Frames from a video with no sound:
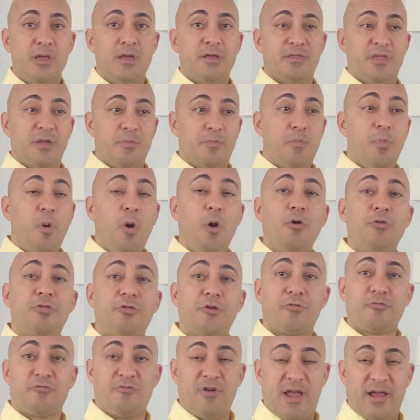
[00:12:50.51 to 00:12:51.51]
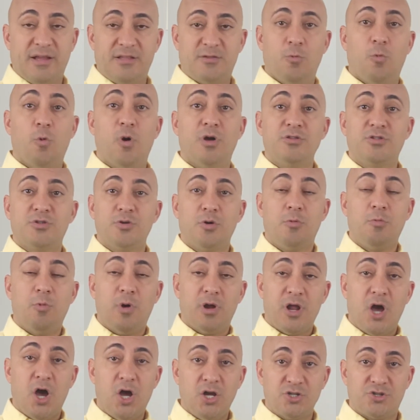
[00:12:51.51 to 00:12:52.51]
They both are ranked 1 to
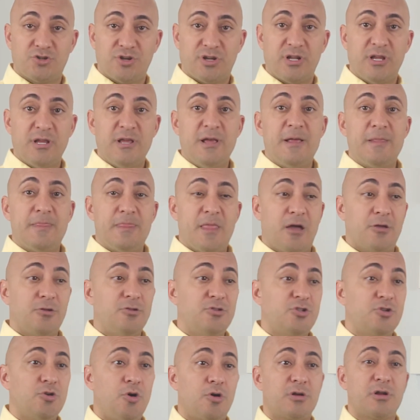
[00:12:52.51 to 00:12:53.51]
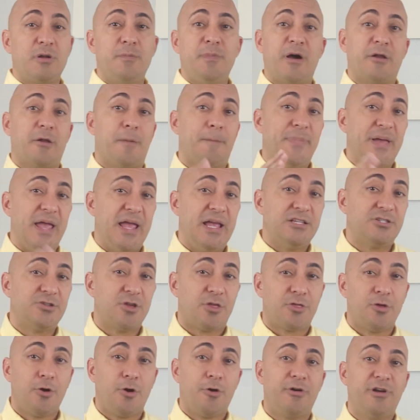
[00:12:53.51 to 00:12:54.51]
100. Now you're talking about a page
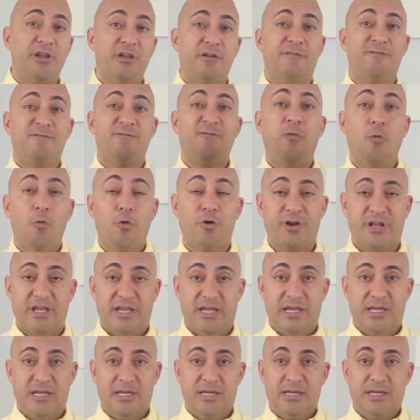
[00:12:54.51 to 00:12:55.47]
authority of 40.